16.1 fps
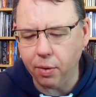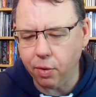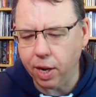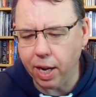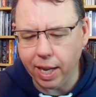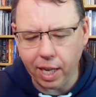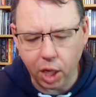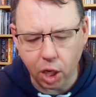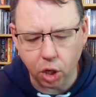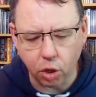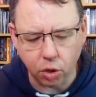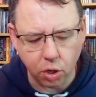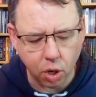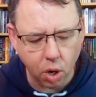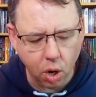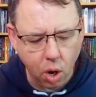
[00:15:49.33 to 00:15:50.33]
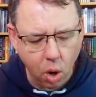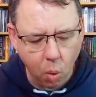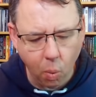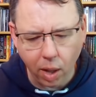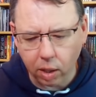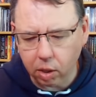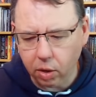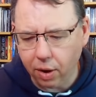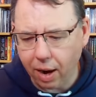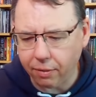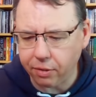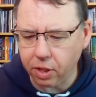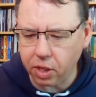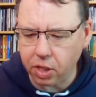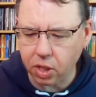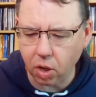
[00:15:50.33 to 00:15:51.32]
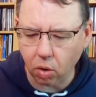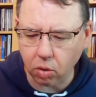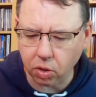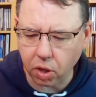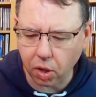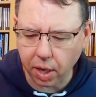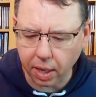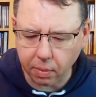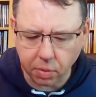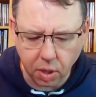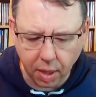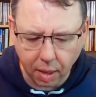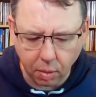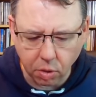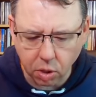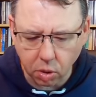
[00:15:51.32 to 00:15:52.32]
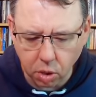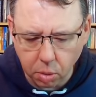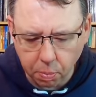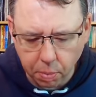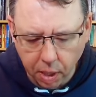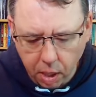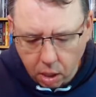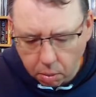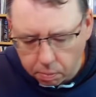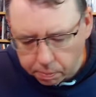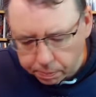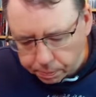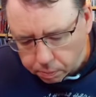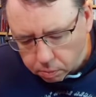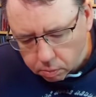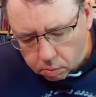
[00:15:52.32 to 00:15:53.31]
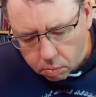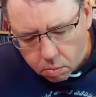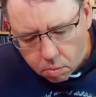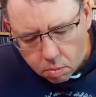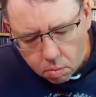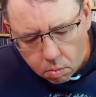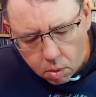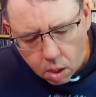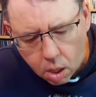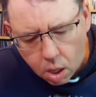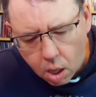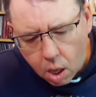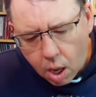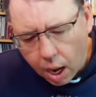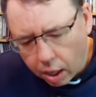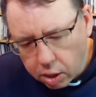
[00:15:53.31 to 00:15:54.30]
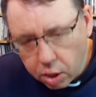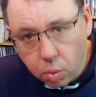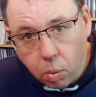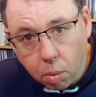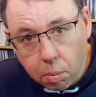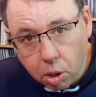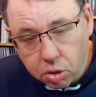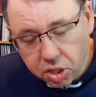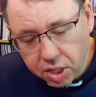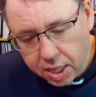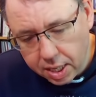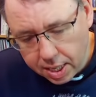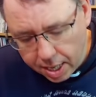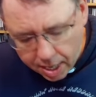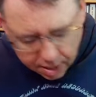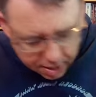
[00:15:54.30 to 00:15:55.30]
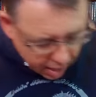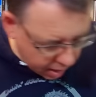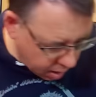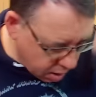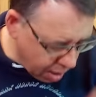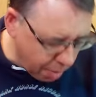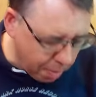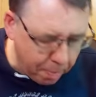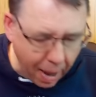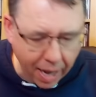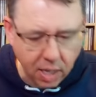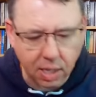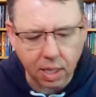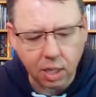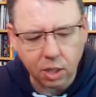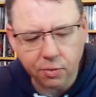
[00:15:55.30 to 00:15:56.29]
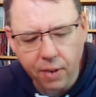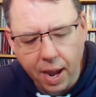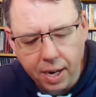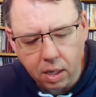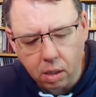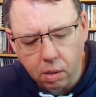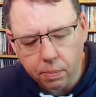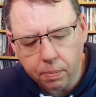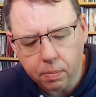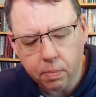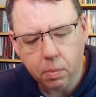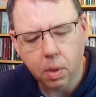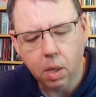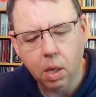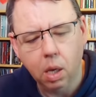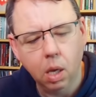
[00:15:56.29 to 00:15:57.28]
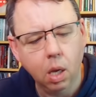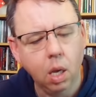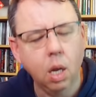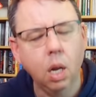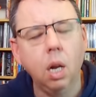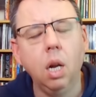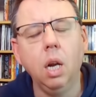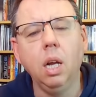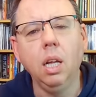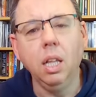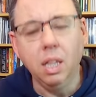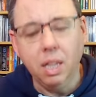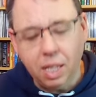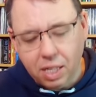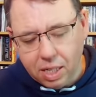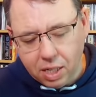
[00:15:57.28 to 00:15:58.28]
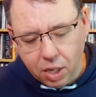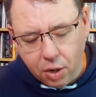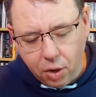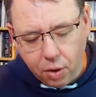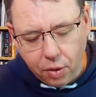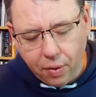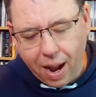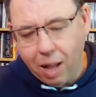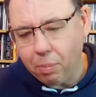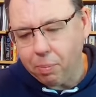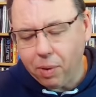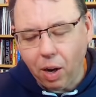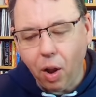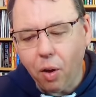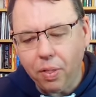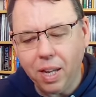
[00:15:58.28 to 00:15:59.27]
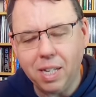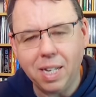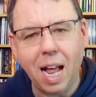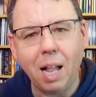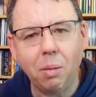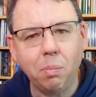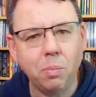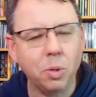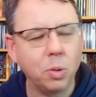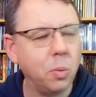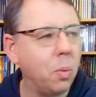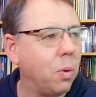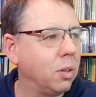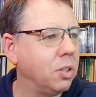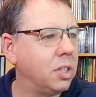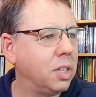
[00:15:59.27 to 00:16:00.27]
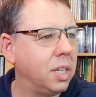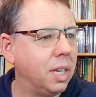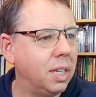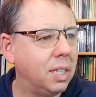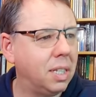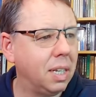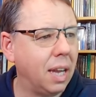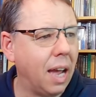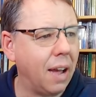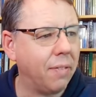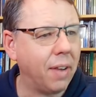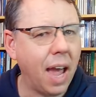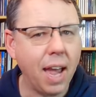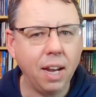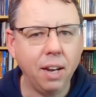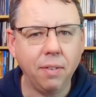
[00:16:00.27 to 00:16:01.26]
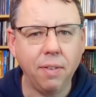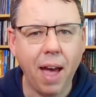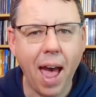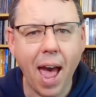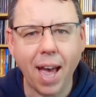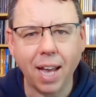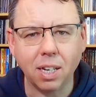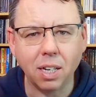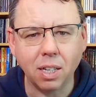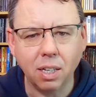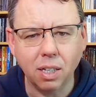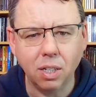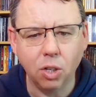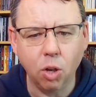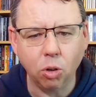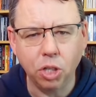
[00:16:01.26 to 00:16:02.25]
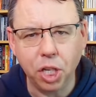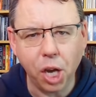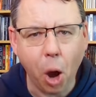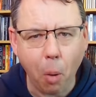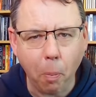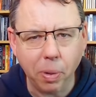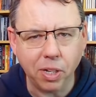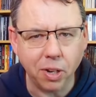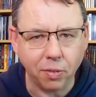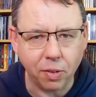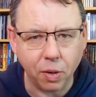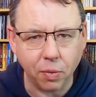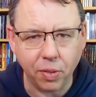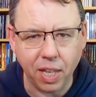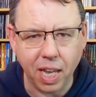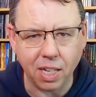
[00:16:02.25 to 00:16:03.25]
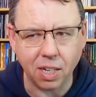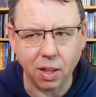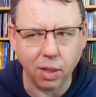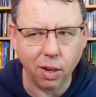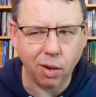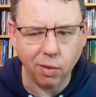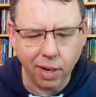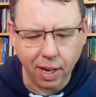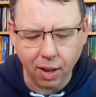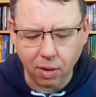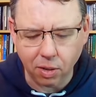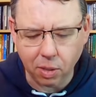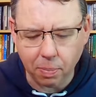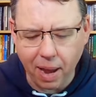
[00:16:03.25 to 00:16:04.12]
really good, well-crafted songs on it. So that was good to pick up. I'll do one more CD, then I'll go back to this vinyl. This is another album. A lot of these albums were ones that I've kind of had dodgy copies of over the years, and I thought I really ought to